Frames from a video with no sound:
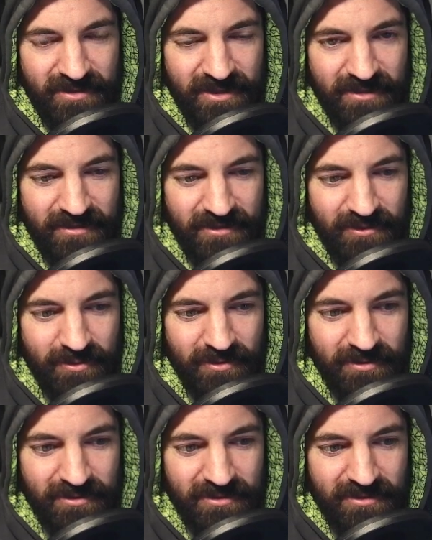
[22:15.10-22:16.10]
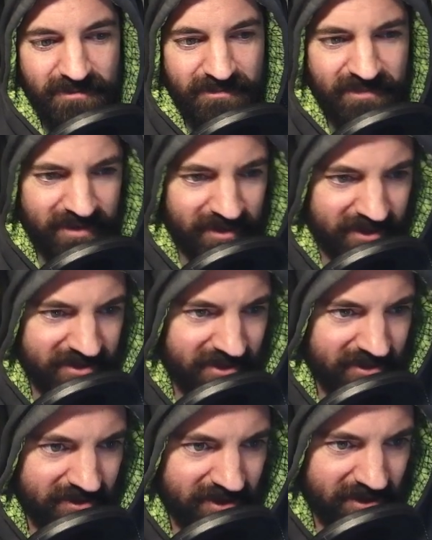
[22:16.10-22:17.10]
on the doors. I guess I
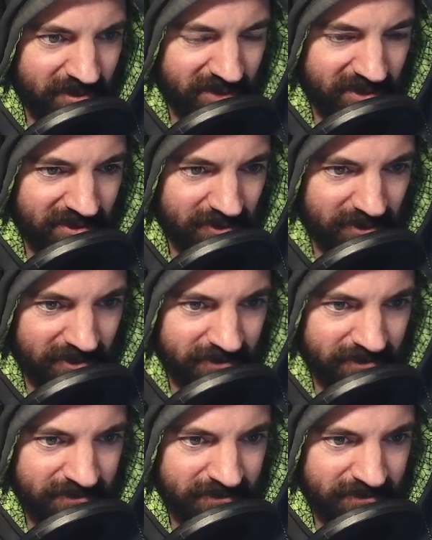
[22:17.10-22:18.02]
could like build one.